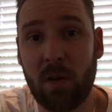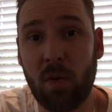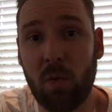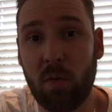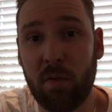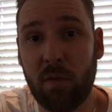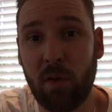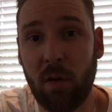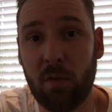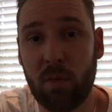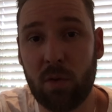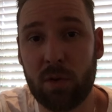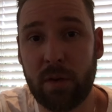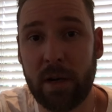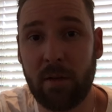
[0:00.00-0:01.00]
awful lot of
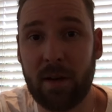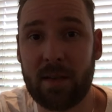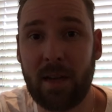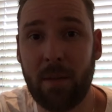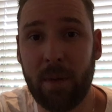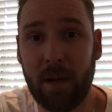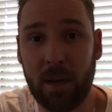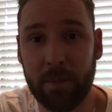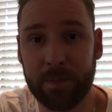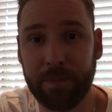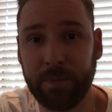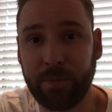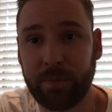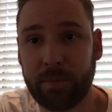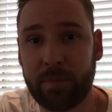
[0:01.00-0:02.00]
water ingress coming in.
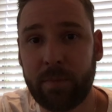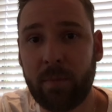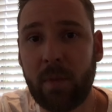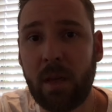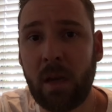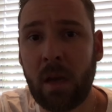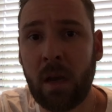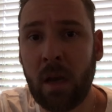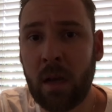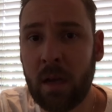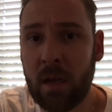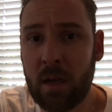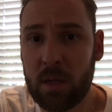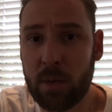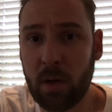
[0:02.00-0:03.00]

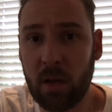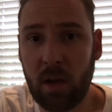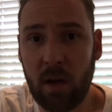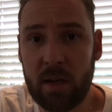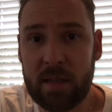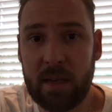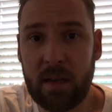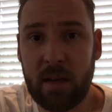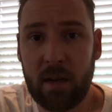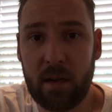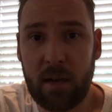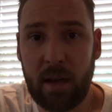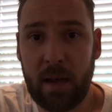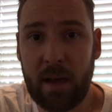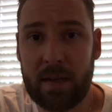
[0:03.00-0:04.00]
So we got the guys in
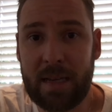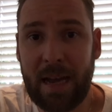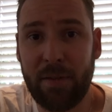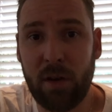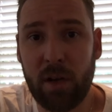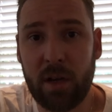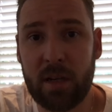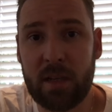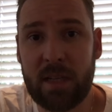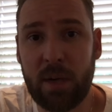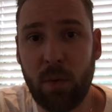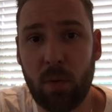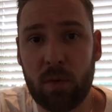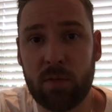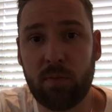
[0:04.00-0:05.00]
to have a look and see
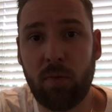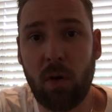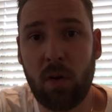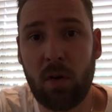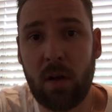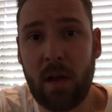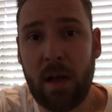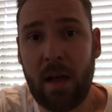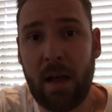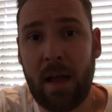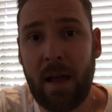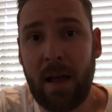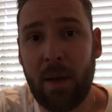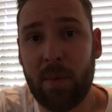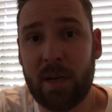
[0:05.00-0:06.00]
what was wrong,
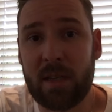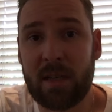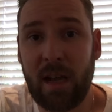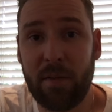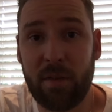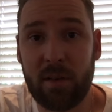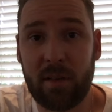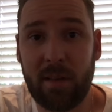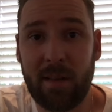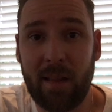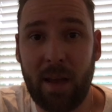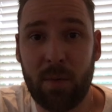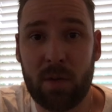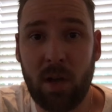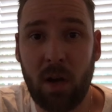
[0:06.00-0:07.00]
and we discovered that
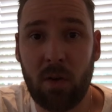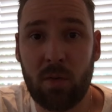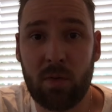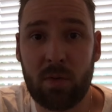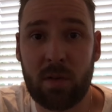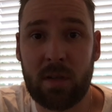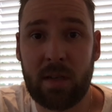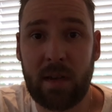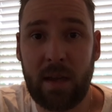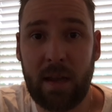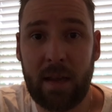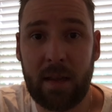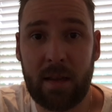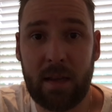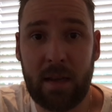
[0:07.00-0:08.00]
there was holes
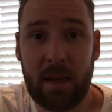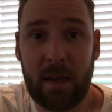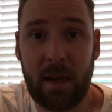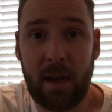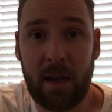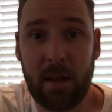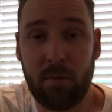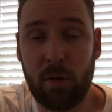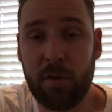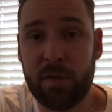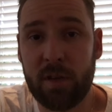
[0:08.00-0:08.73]
in the roof